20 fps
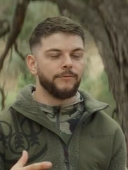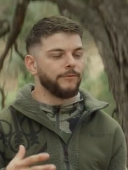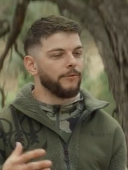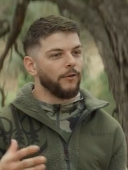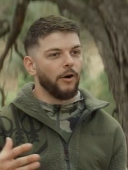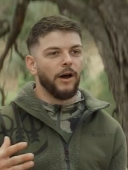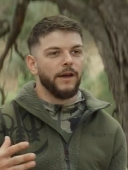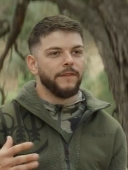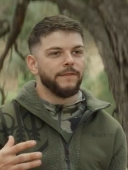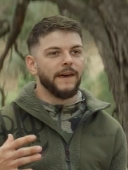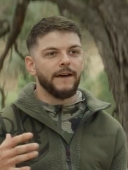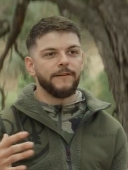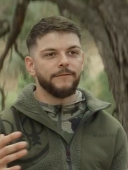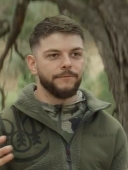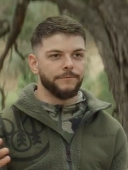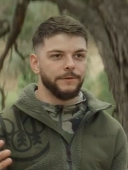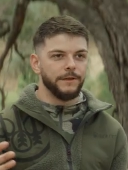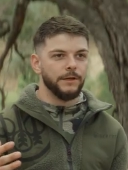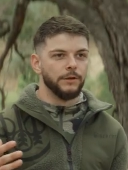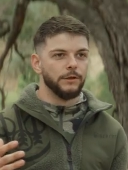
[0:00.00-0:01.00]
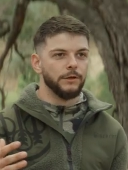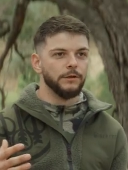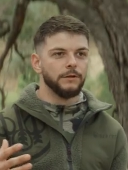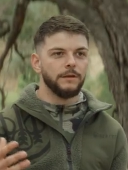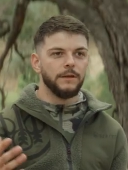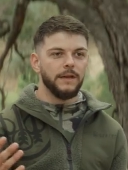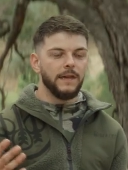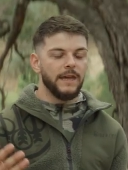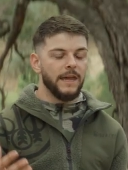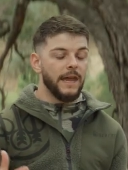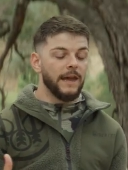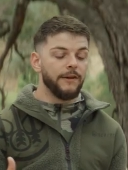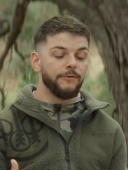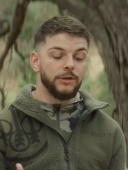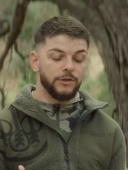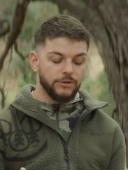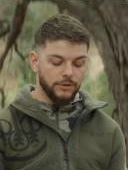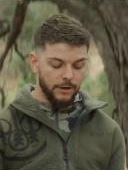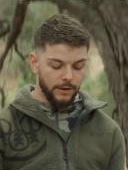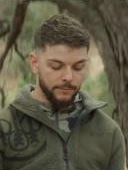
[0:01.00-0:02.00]
find that feel.
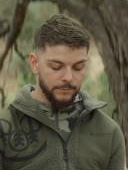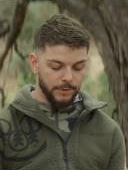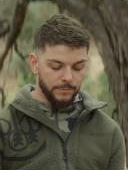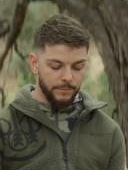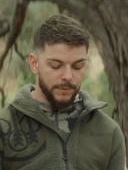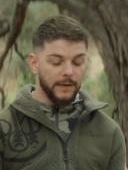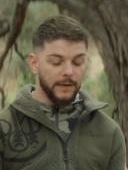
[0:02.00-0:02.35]
Every time you